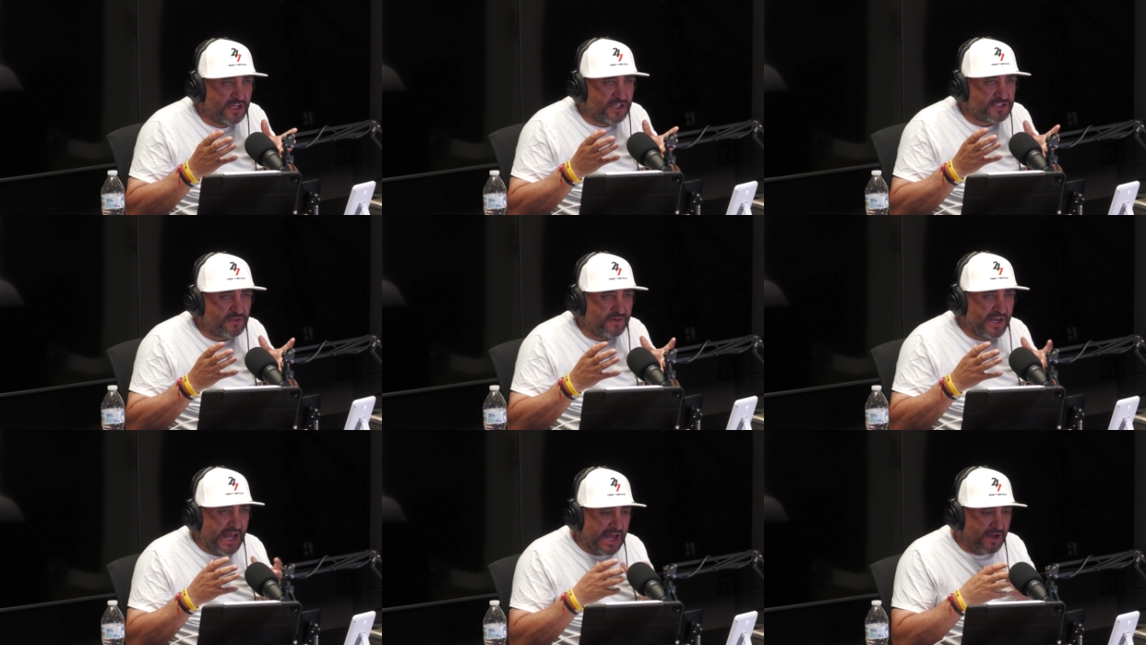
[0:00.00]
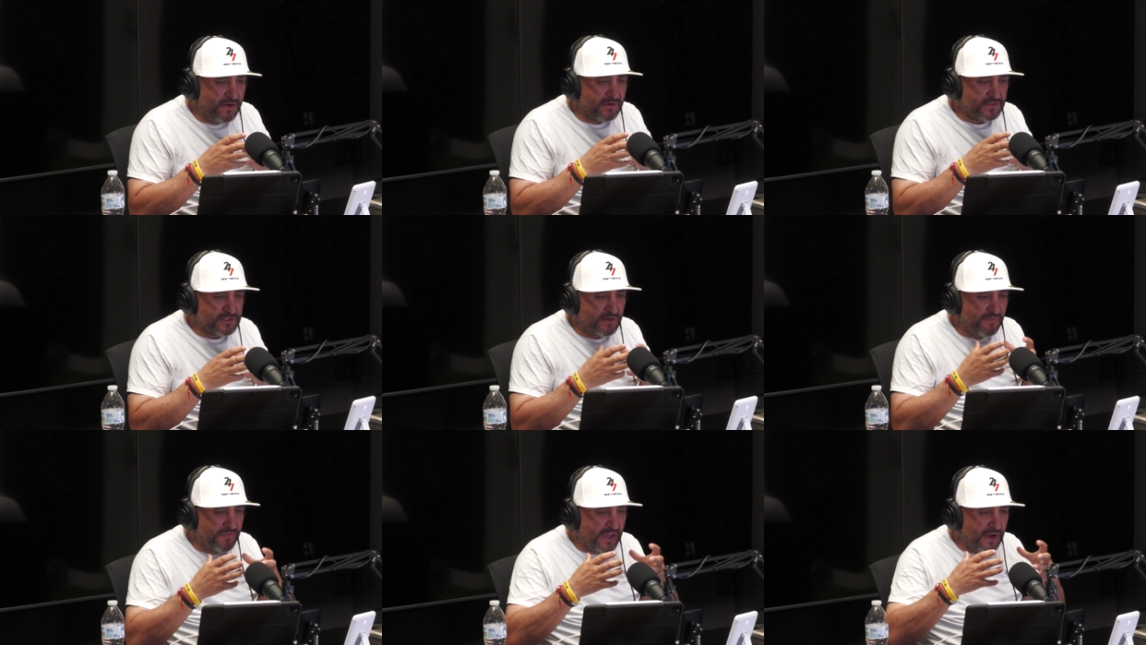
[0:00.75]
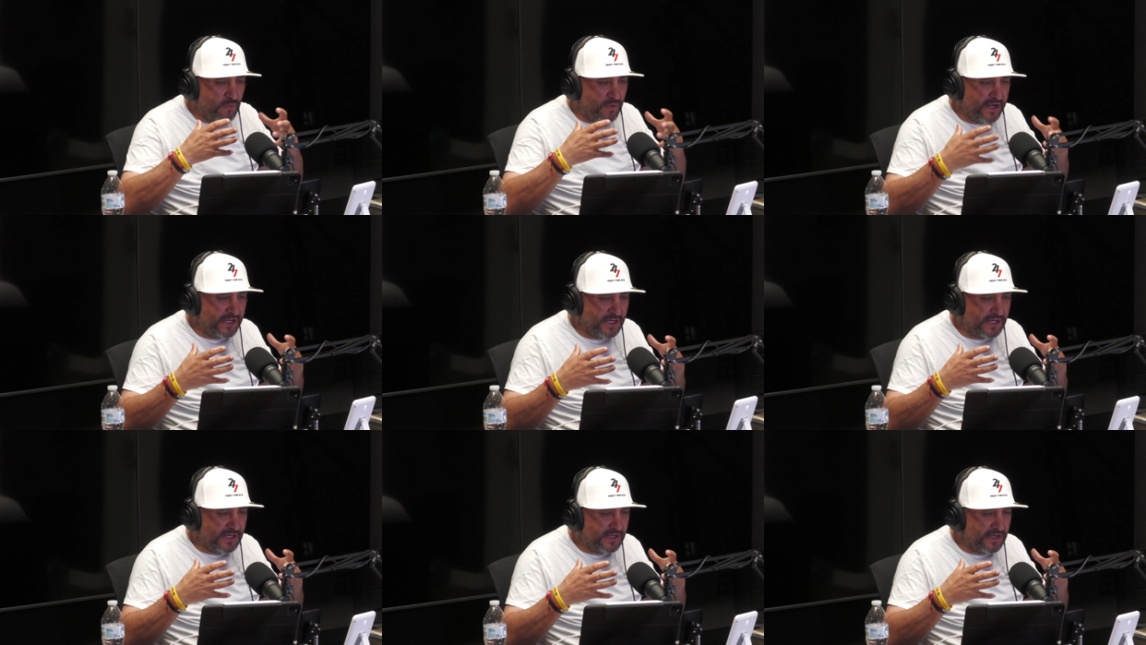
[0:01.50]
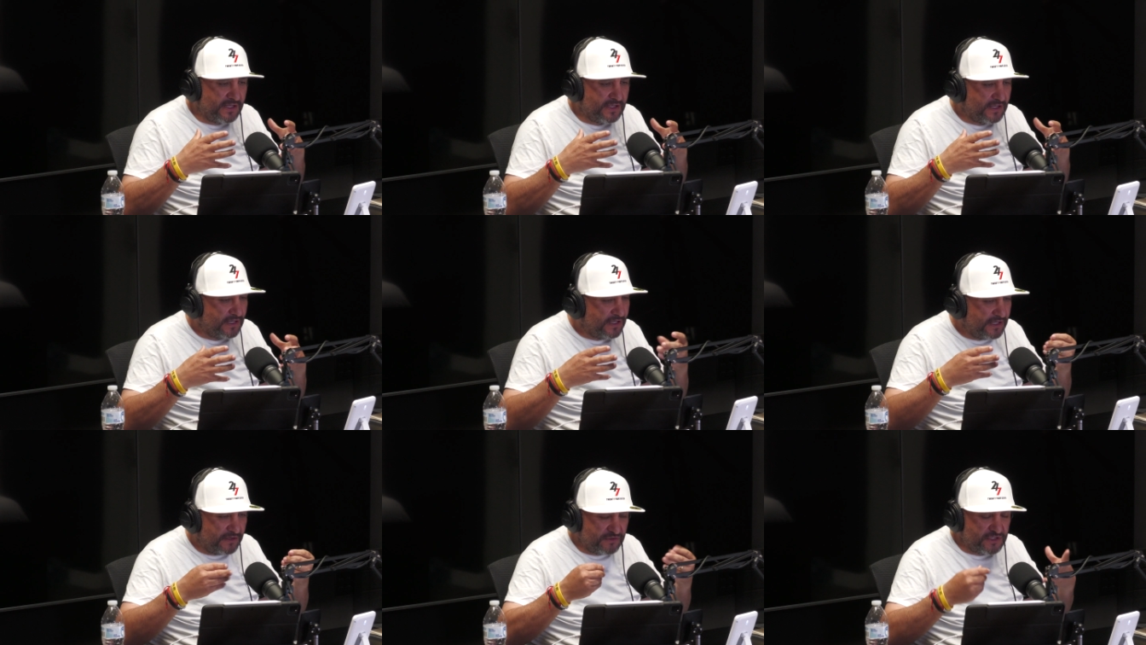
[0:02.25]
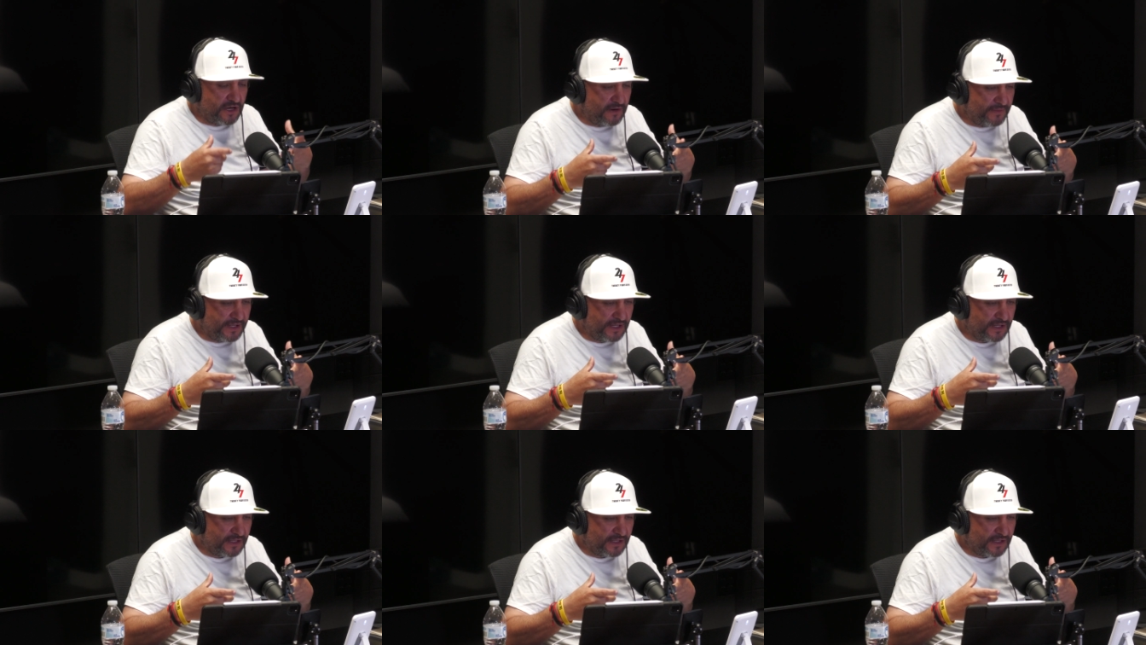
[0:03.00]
So now Sophia went in, little chubby.